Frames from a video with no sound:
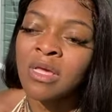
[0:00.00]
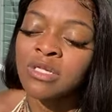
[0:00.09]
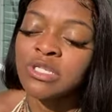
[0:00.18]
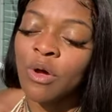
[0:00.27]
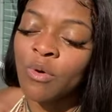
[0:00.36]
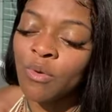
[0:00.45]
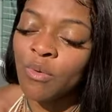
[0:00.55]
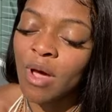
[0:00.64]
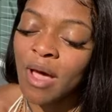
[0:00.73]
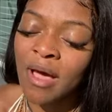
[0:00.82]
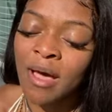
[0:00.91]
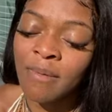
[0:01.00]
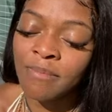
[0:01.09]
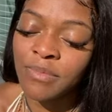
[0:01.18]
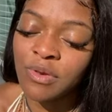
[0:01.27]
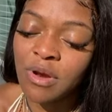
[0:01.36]
So,
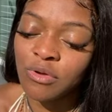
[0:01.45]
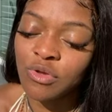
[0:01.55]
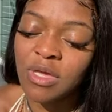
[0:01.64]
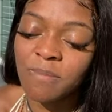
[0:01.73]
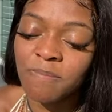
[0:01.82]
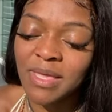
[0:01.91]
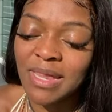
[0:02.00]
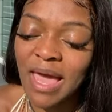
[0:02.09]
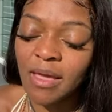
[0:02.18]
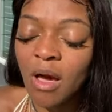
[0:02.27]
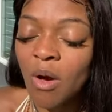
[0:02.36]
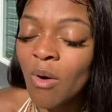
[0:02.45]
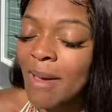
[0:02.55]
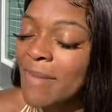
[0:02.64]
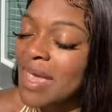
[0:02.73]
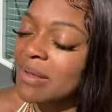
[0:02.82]
you know, you could be like, oh,
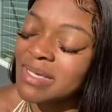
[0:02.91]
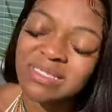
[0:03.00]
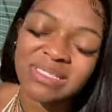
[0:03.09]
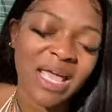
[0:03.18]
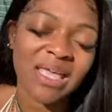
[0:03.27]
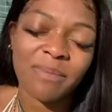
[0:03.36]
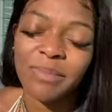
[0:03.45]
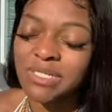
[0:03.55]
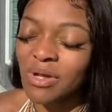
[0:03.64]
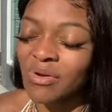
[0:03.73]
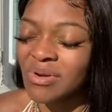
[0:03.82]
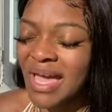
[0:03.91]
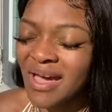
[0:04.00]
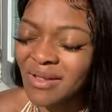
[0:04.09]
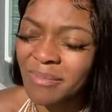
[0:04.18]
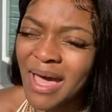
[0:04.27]
I made a mistake, and be so
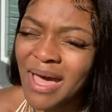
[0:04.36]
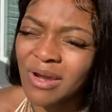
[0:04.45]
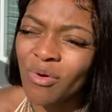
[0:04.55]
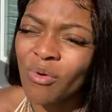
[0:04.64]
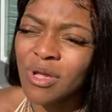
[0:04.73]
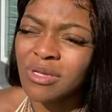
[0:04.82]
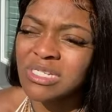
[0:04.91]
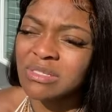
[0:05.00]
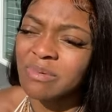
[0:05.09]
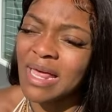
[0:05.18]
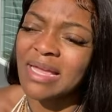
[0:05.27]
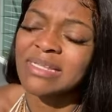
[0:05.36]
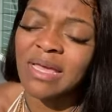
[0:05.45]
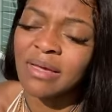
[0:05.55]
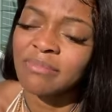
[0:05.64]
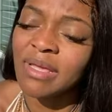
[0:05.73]
down about it. Or you could just be like,
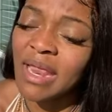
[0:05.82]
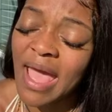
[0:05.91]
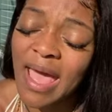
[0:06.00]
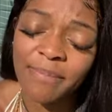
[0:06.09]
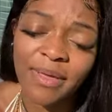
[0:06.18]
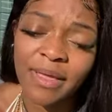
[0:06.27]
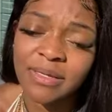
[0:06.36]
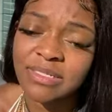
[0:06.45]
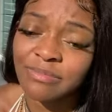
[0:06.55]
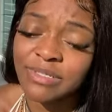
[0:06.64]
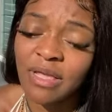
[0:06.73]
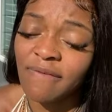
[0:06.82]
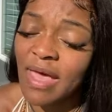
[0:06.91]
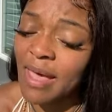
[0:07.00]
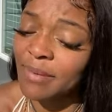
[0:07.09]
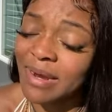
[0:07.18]
damn, it happened. Some stuff
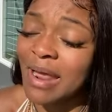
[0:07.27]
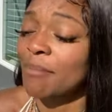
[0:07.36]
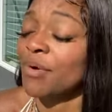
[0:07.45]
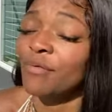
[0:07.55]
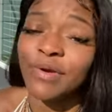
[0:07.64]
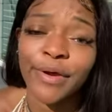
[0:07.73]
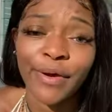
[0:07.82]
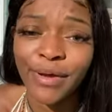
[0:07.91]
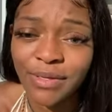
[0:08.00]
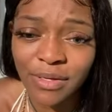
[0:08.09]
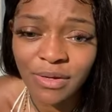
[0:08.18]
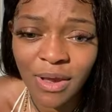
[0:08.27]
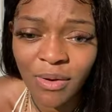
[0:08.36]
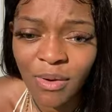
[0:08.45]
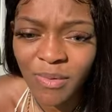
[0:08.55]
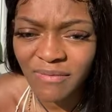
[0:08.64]
happened and I'm moving on, you
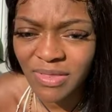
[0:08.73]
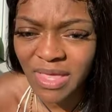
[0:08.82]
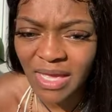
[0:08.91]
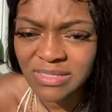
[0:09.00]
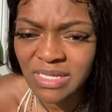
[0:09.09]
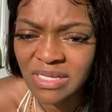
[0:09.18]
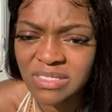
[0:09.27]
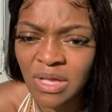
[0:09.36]
know, or whatever the case is.